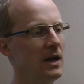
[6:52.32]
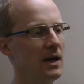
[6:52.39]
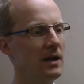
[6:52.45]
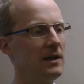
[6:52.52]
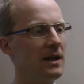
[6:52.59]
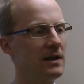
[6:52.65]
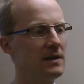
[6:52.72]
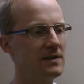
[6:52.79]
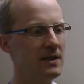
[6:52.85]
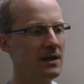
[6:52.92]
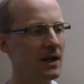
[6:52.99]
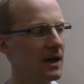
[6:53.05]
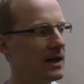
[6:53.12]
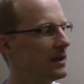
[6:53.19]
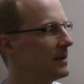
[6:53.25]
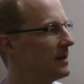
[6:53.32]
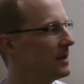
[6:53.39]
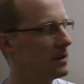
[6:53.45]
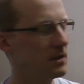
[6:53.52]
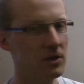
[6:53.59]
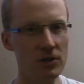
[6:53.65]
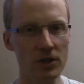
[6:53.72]
And the other thing I
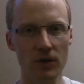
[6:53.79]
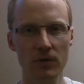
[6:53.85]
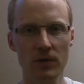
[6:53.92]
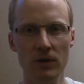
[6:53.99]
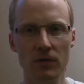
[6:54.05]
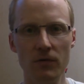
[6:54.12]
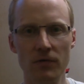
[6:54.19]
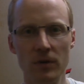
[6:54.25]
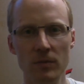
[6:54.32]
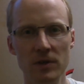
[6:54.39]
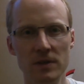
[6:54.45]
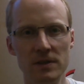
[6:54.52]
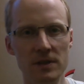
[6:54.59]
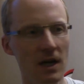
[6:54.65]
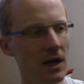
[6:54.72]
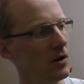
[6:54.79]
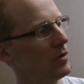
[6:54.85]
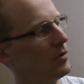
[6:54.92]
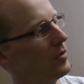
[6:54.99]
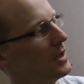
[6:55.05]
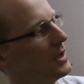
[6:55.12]
didn't show you from this tower